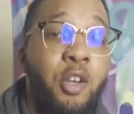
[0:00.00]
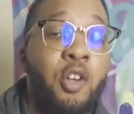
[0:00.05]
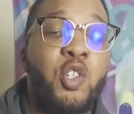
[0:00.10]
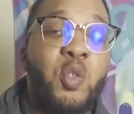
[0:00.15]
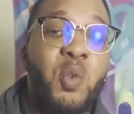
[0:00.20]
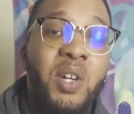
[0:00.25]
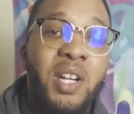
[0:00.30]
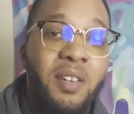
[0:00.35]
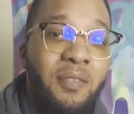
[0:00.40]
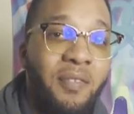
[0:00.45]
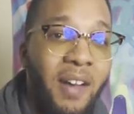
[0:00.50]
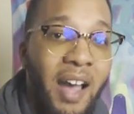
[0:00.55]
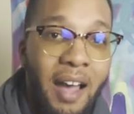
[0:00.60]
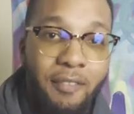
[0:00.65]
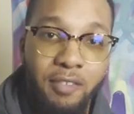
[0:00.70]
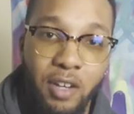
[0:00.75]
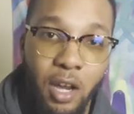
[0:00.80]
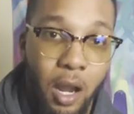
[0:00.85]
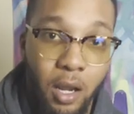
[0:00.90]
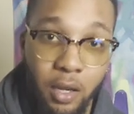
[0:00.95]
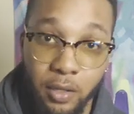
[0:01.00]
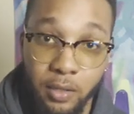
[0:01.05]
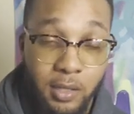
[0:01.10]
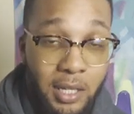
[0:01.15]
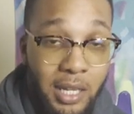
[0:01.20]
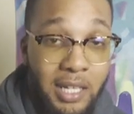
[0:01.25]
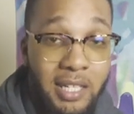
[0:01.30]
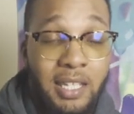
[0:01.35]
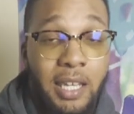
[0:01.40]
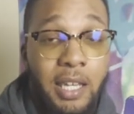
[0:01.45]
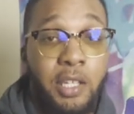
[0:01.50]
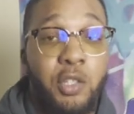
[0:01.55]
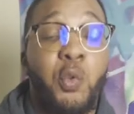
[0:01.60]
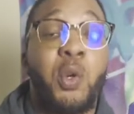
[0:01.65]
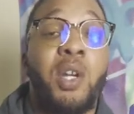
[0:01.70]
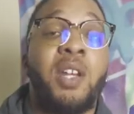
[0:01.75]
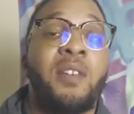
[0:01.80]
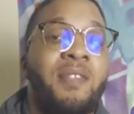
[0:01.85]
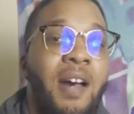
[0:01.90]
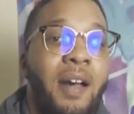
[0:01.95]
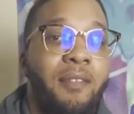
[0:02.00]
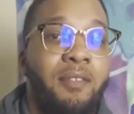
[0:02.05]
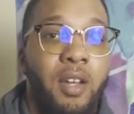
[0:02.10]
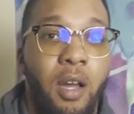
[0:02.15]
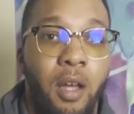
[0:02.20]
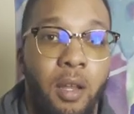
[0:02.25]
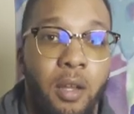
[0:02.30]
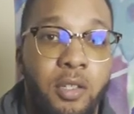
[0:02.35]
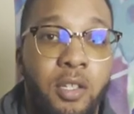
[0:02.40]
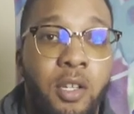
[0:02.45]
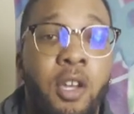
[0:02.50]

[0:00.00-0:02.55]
$25, let's say $25.